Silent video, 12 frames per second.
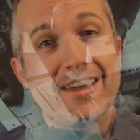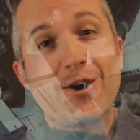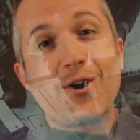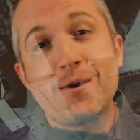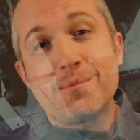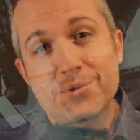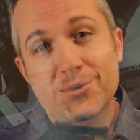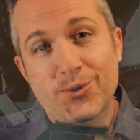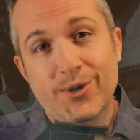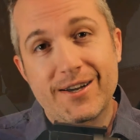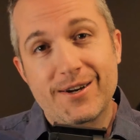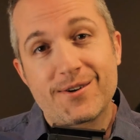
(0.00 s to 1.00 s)
our
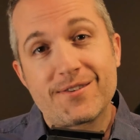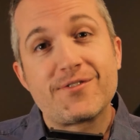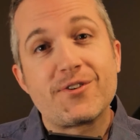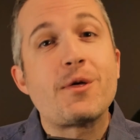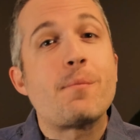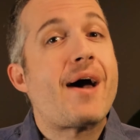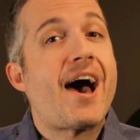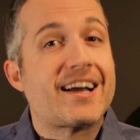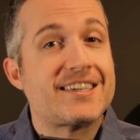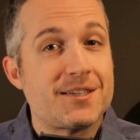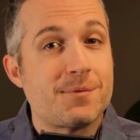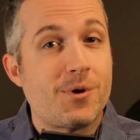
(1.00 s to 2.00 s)
employer for the
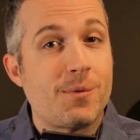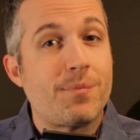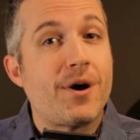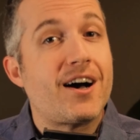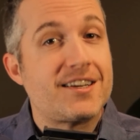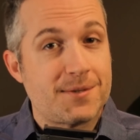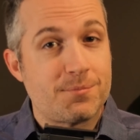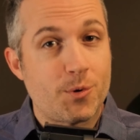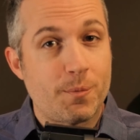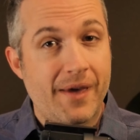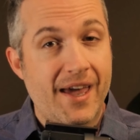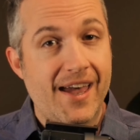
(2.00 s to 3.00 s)
maximum possible
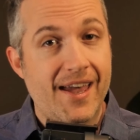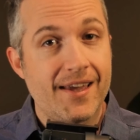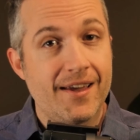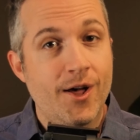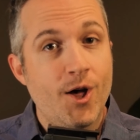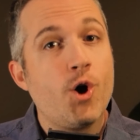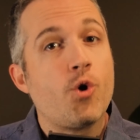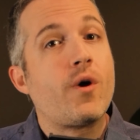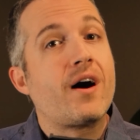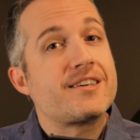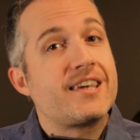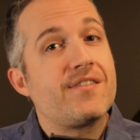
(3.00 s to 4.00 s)
pay
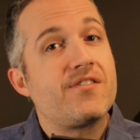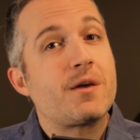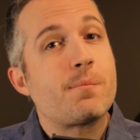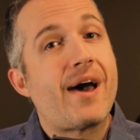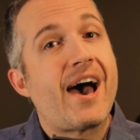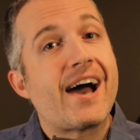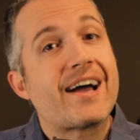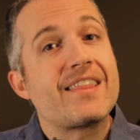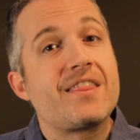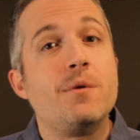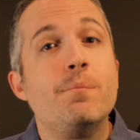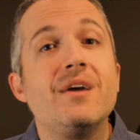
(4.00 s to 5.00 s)
while giving back
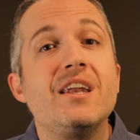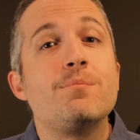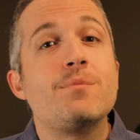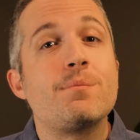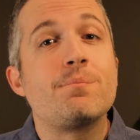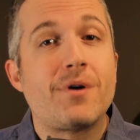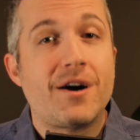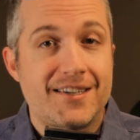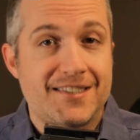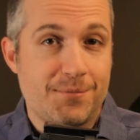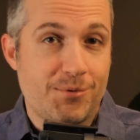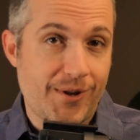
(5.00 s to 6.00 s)
the minimum
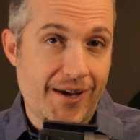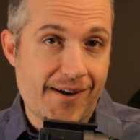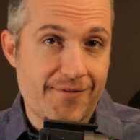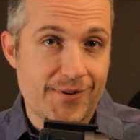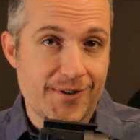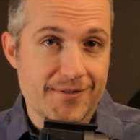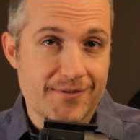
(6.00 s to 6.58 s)
possible effort.